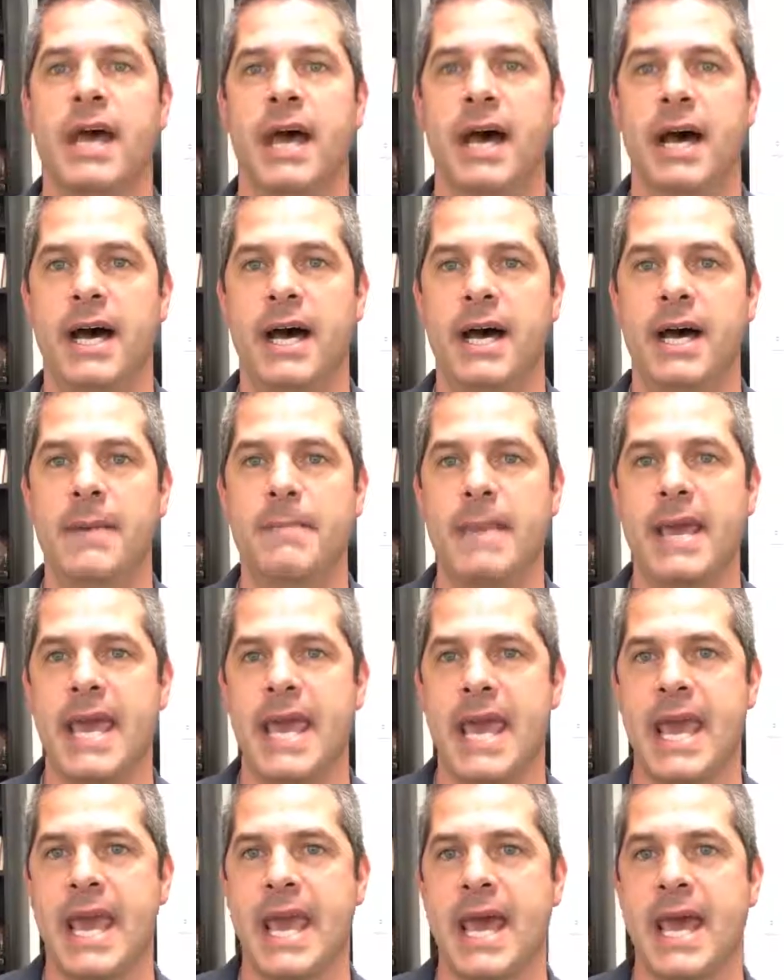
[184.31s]

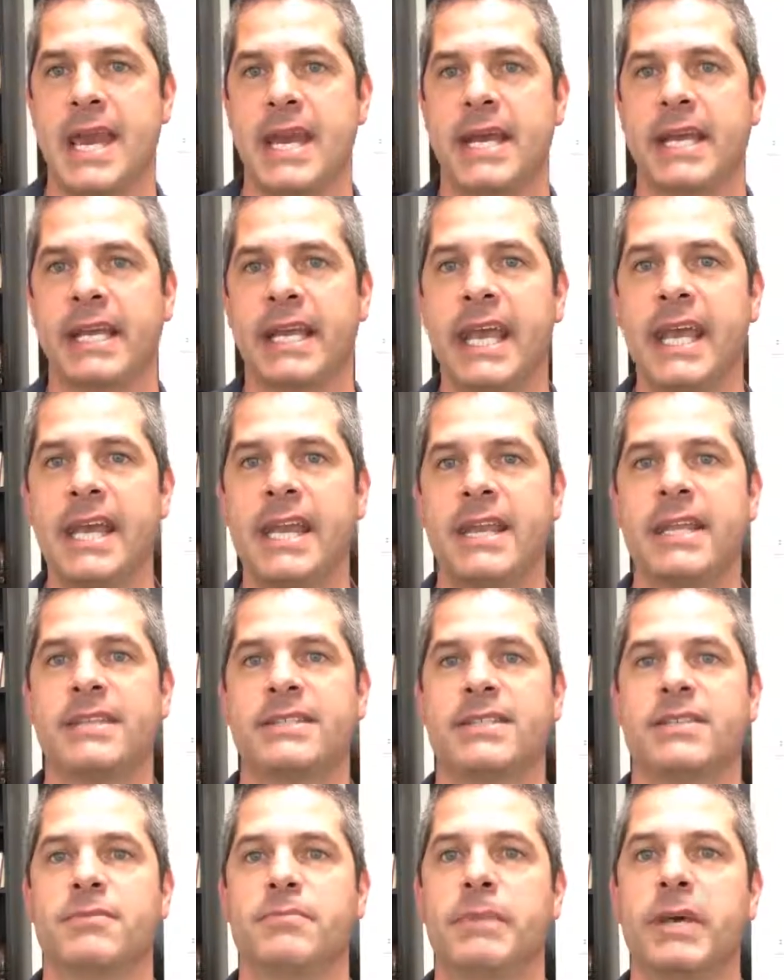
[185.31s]
And again,
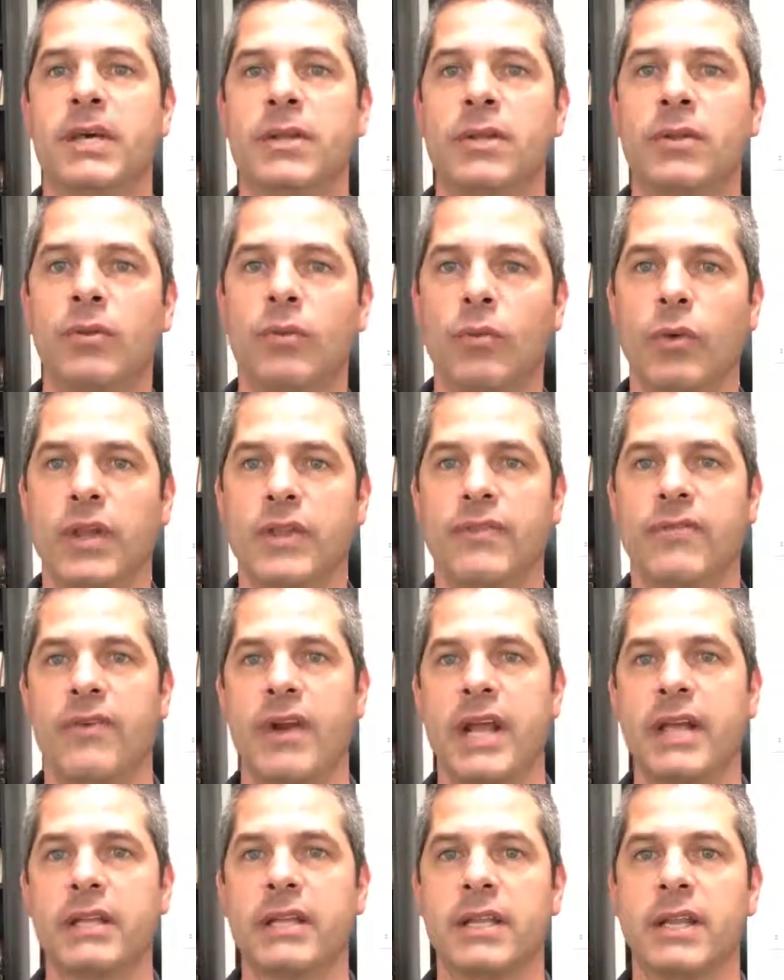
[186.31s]
this is Bill with
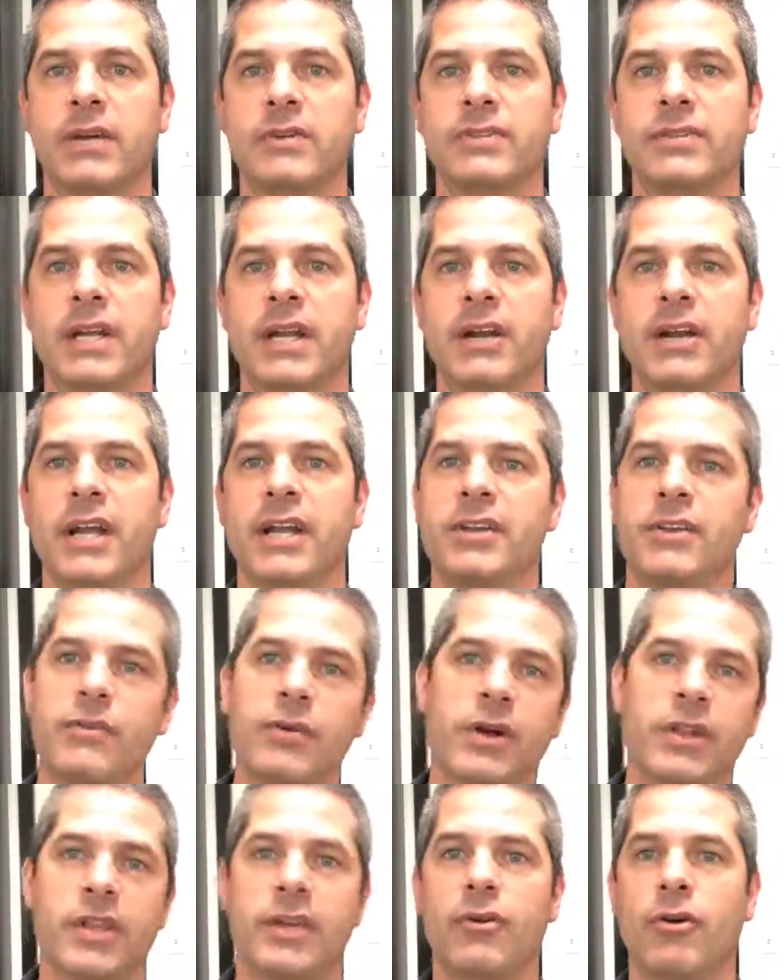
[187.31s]
Franklin Loan Center, and do
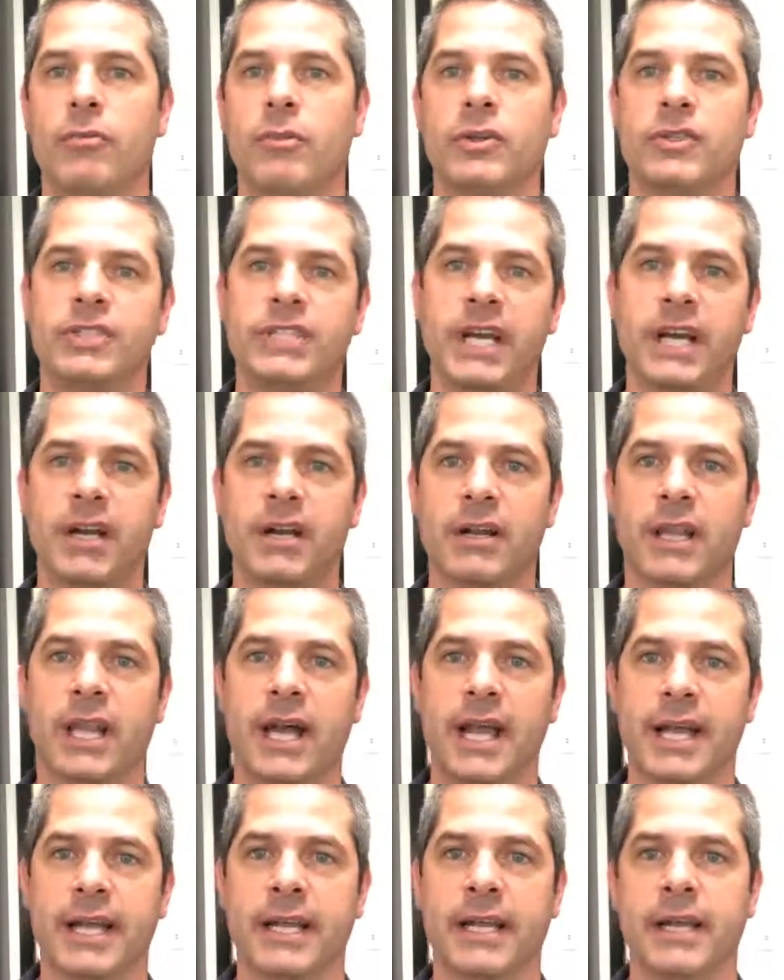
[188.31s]
all the normal share,
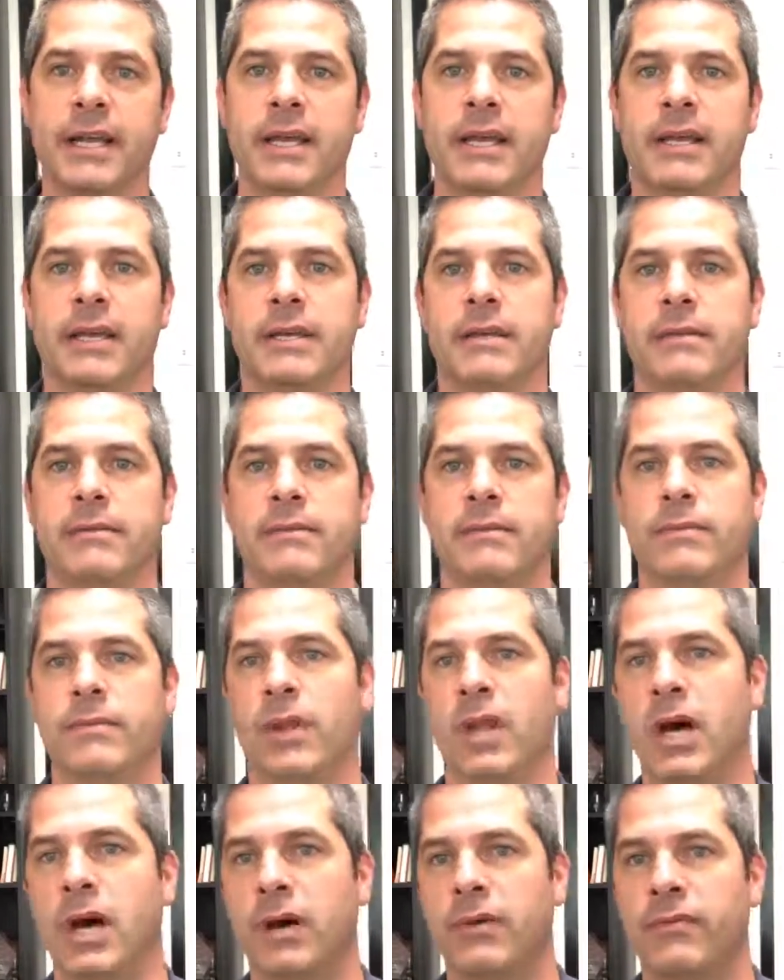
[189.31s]
like,
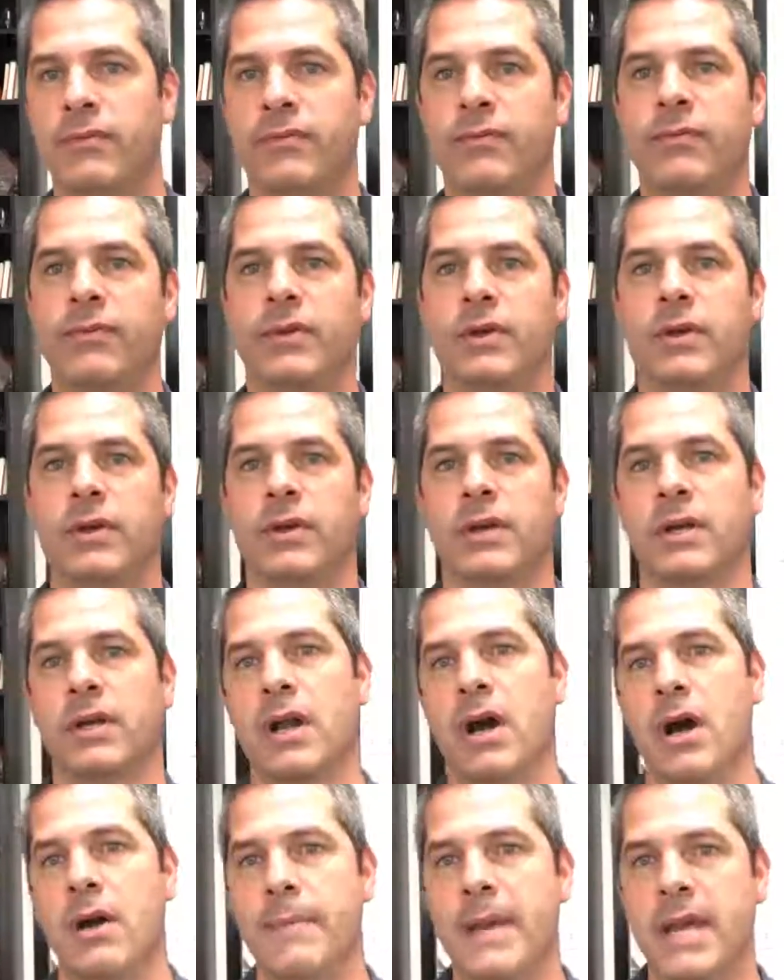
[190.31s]
love,
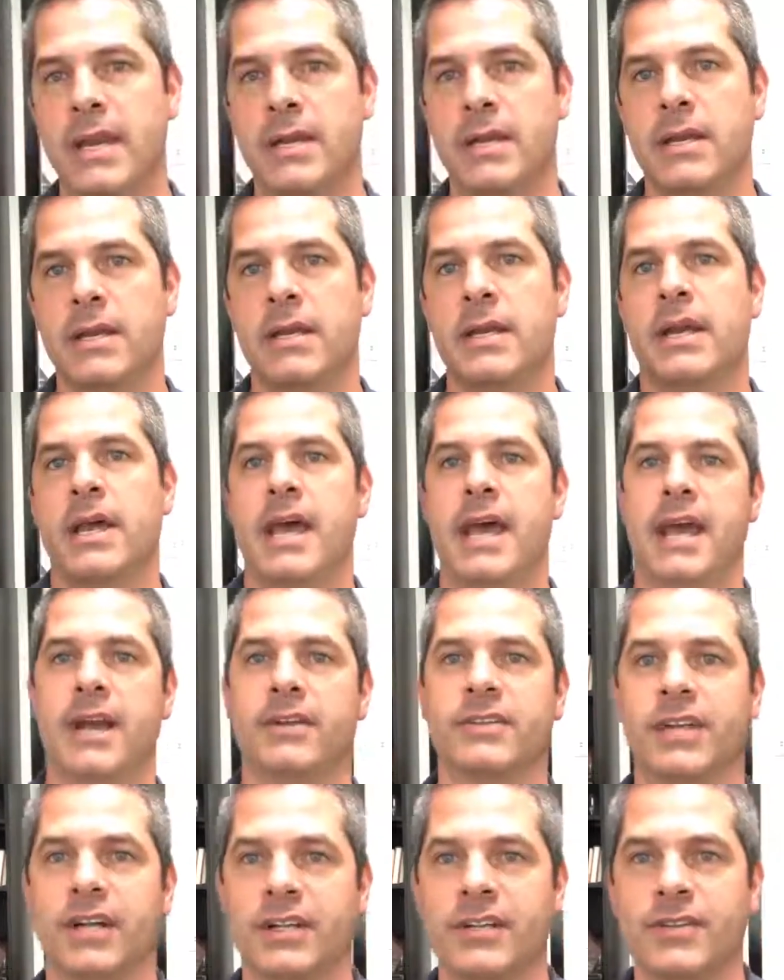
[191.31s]
comment, and
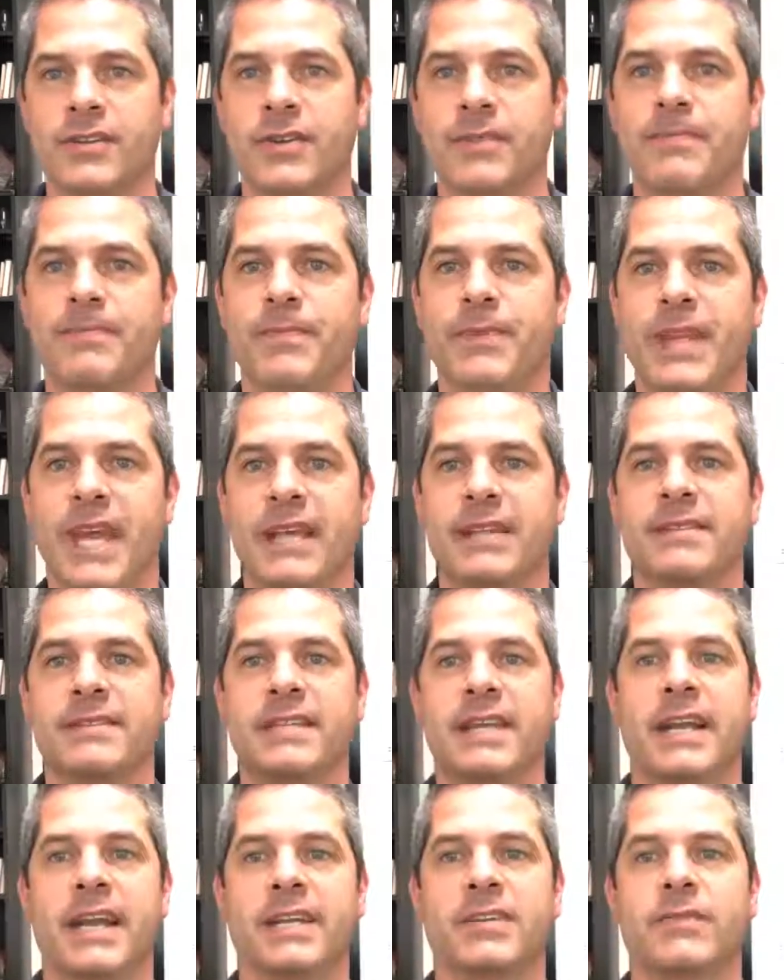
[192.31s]
I'll talk to you soon. Thanks.
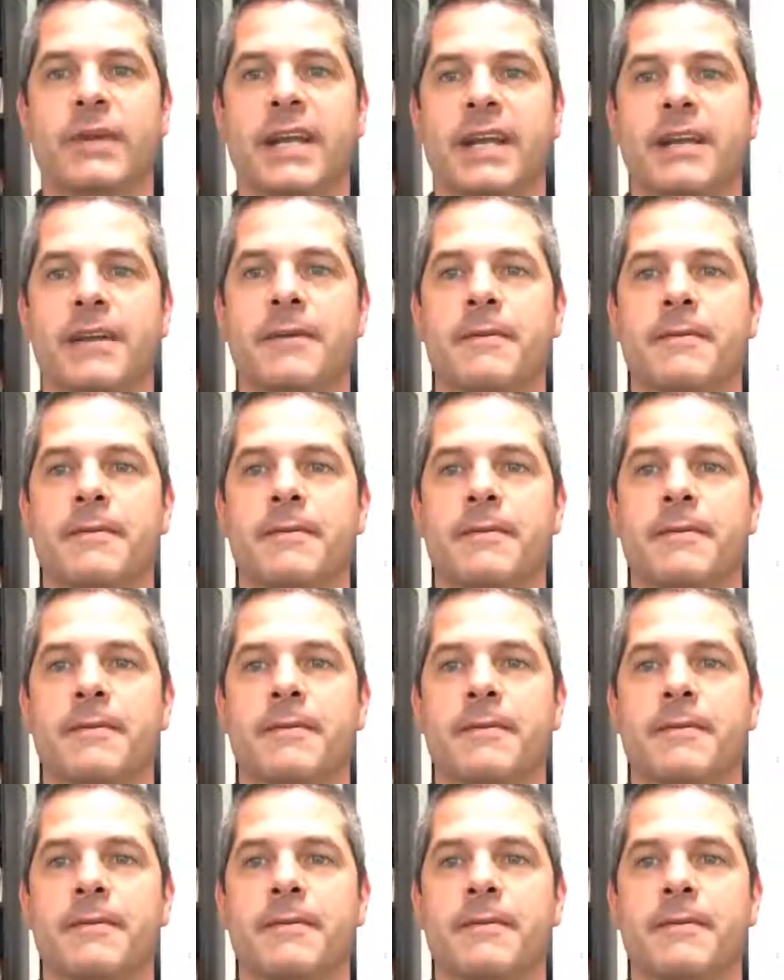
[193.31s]
See you next week.